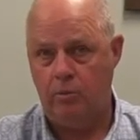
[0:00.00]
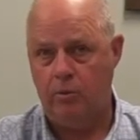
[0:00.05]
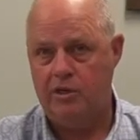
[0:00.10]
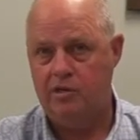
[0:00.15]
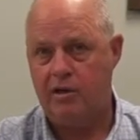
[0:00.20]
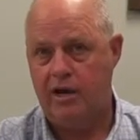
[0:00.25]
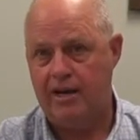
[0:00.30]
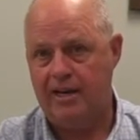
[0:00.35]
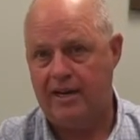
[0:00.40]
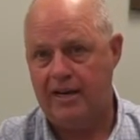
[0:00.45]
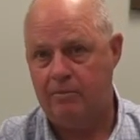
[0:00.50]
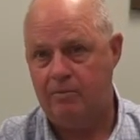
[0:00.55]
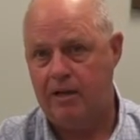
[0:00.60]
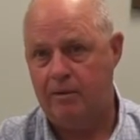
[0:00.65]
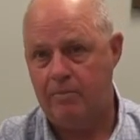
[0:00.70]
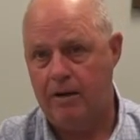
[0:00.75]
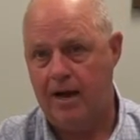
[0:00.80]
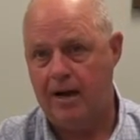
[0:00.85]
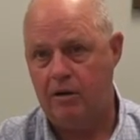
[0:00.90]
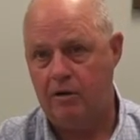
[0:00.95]
We try to keep
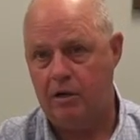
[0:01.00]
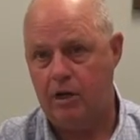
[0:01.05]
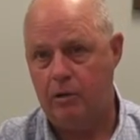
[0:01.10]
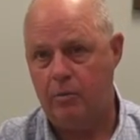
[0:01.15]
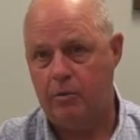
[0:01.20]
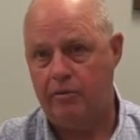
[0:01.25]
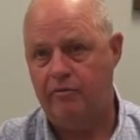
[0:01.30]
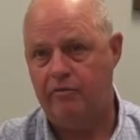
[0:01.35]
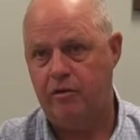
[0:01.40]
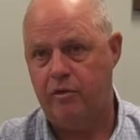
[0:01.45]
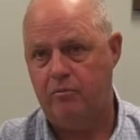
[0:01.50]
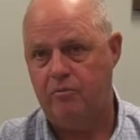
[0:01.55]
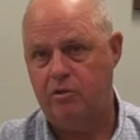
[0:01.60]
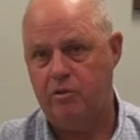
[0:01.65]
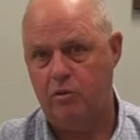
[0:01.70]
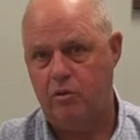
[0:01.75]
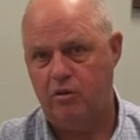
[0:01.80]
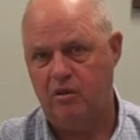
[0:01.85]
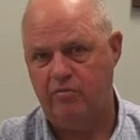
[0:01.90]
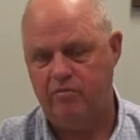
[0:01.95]
that myoglobin from
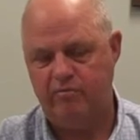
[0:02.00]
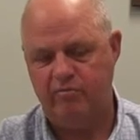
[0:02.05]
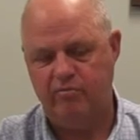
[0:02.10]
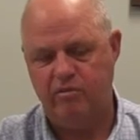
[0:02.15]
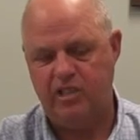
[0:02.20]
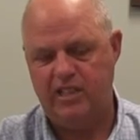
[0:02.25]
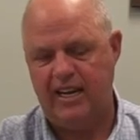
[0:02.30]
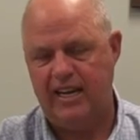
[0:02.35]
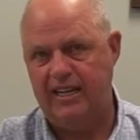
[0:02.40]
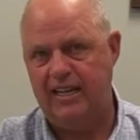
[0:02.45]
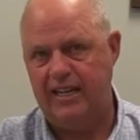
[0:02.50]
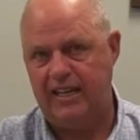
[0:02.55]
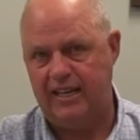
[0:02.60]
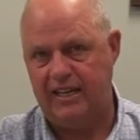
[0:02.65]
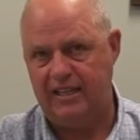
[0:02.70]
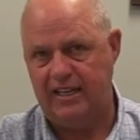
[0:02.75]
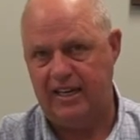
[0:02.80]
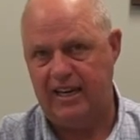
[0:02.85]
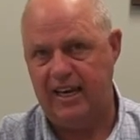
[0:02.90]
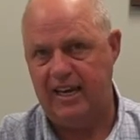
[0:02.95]
sort of settling
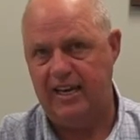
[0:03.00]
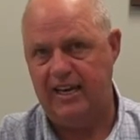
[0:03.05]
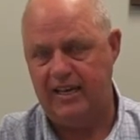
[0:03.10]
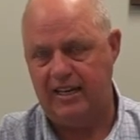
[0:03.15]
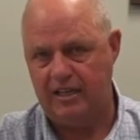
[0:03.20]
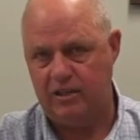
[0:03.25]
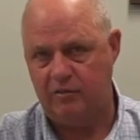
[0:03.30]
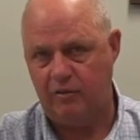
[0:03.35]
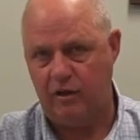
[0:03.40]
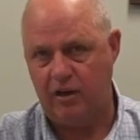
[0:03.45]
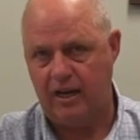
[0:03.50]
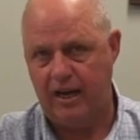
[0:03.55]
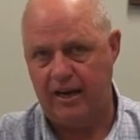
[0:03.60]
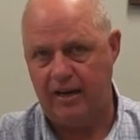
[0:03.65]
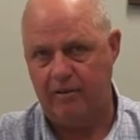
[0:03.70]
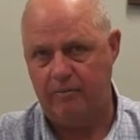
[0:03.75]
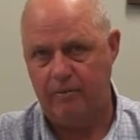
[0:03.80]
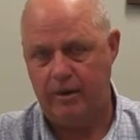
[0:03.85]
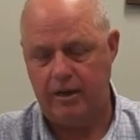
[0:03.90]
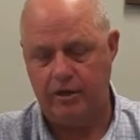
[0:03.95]
in the kidneys, for
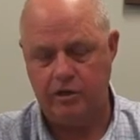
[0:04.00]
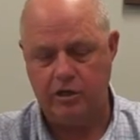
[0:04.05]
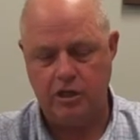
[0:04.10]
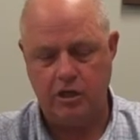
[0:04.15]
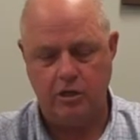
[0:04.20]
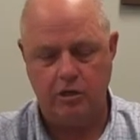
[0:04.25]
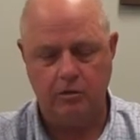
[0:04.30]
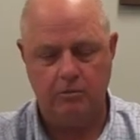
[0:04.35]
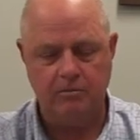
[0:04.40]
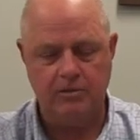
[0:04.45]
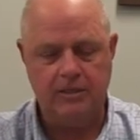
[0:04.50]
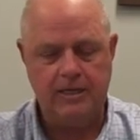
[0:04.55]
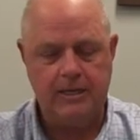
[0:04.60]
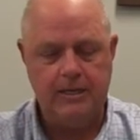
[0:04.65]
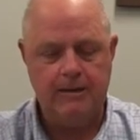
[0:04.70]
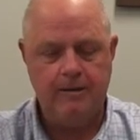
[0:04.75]
lack of a better term.